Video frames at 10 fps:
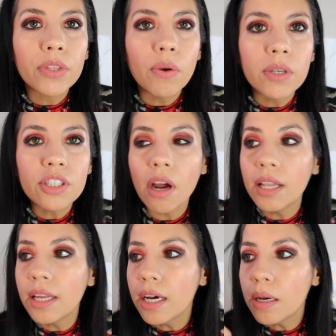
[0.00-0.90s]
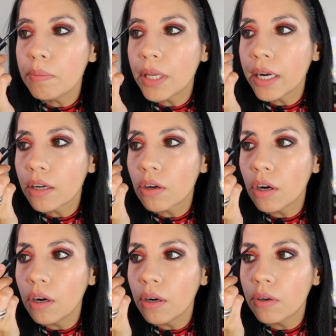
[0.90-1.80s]
Once they're all up, then I
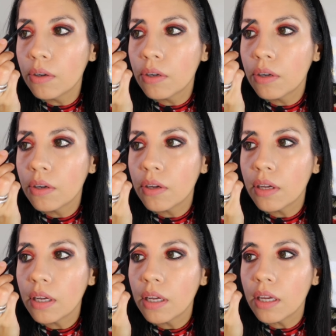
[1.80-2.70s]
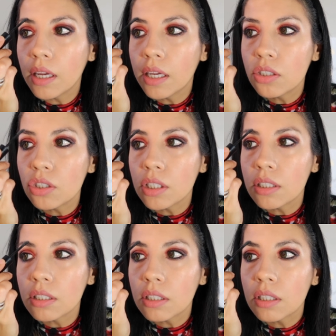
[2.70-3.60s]
go and
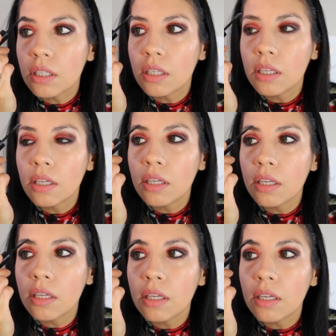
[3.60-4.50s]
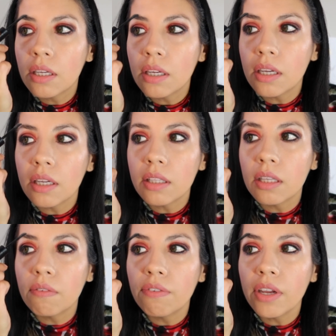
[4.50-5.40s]
just at
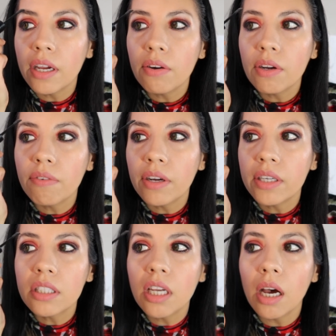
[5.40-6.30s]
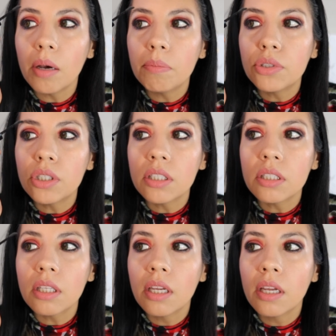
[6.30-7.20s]
the very top, just